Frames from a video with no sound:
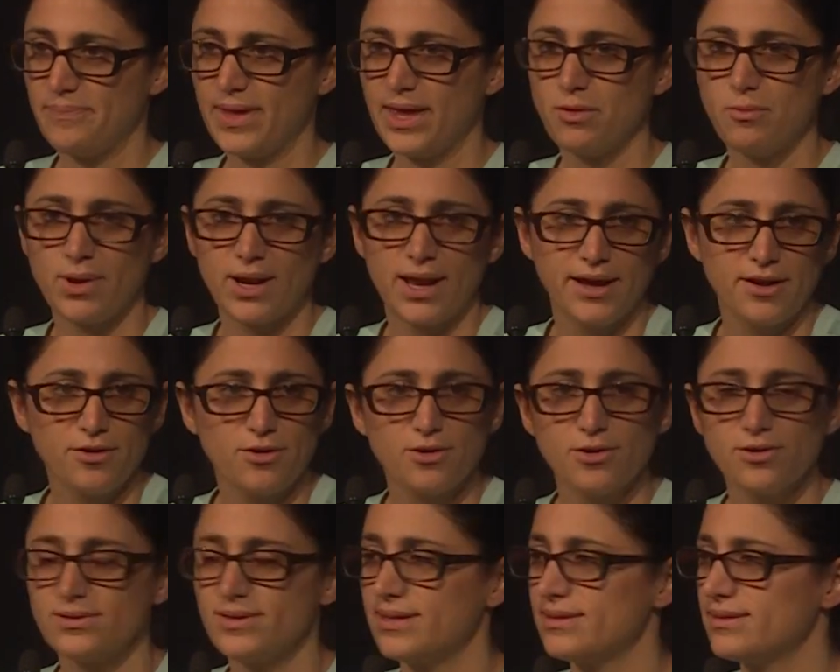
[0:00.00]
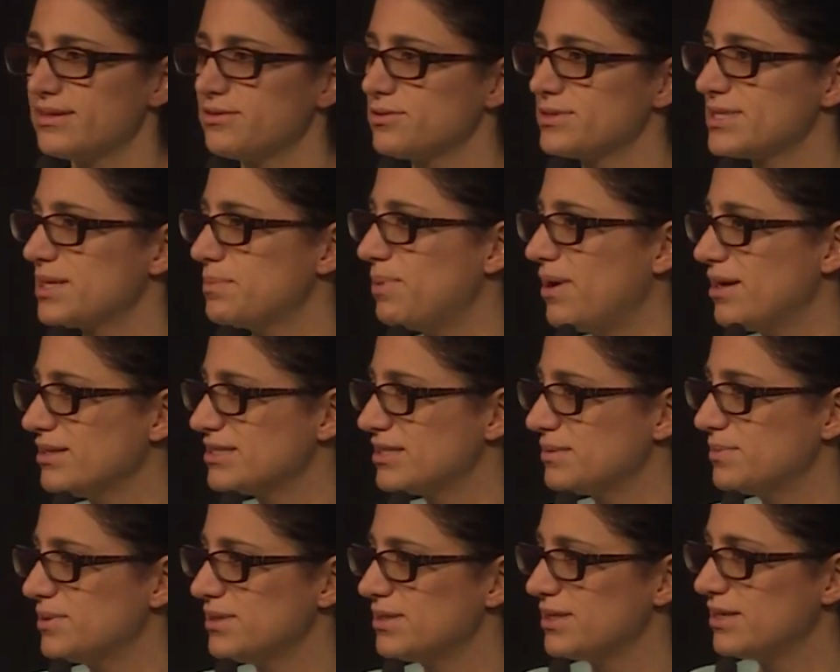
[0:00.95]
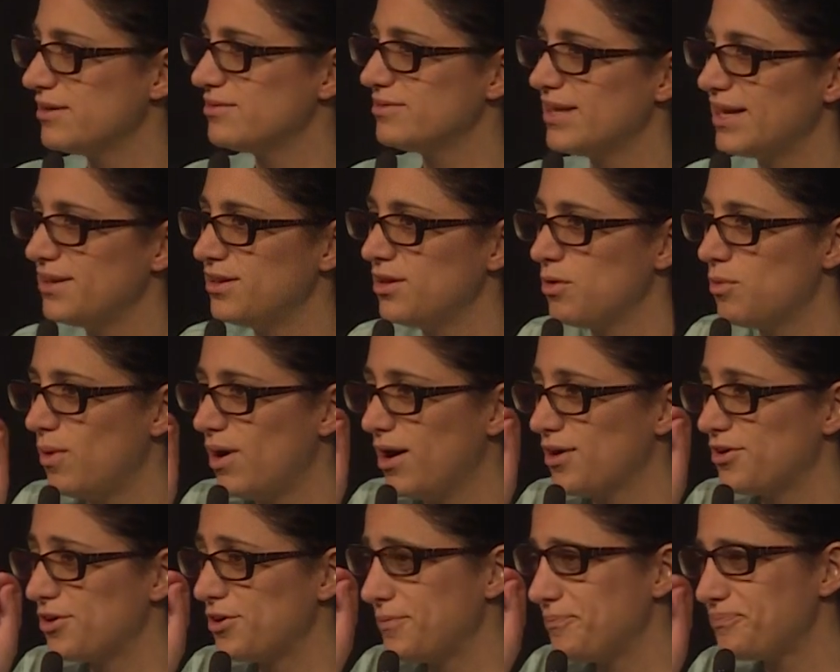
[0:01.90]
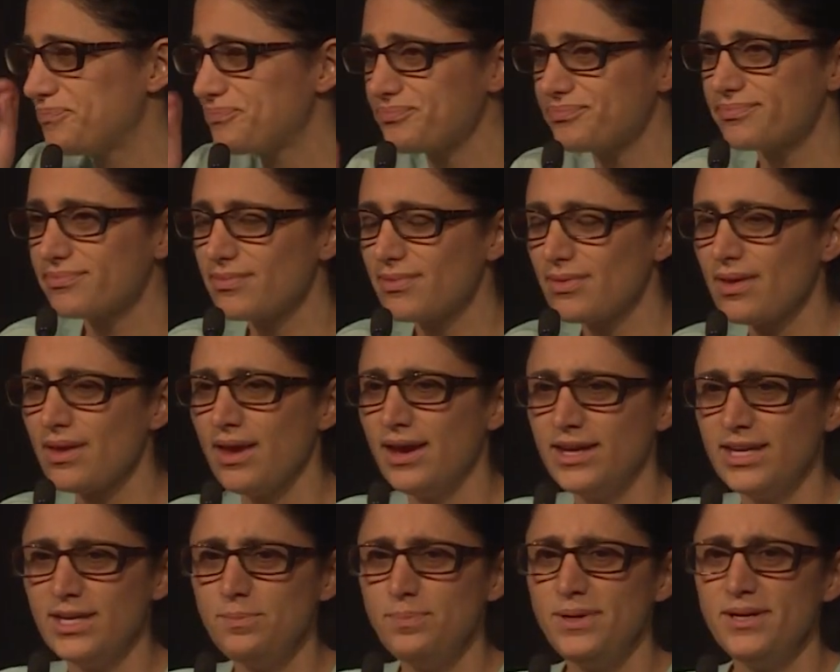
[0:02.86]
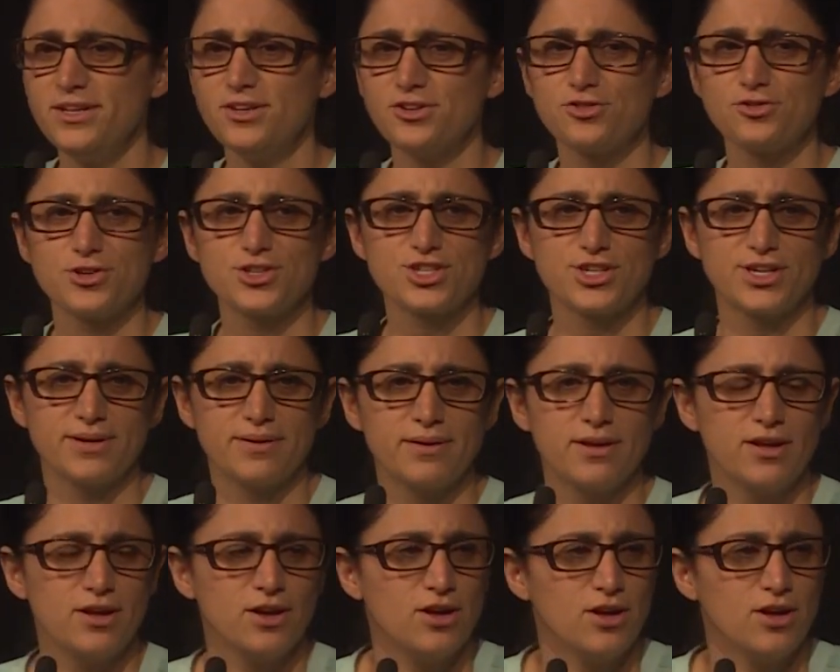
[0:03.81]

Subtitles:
And when I heard that there was a possibility of lead in the water, any pediatrician,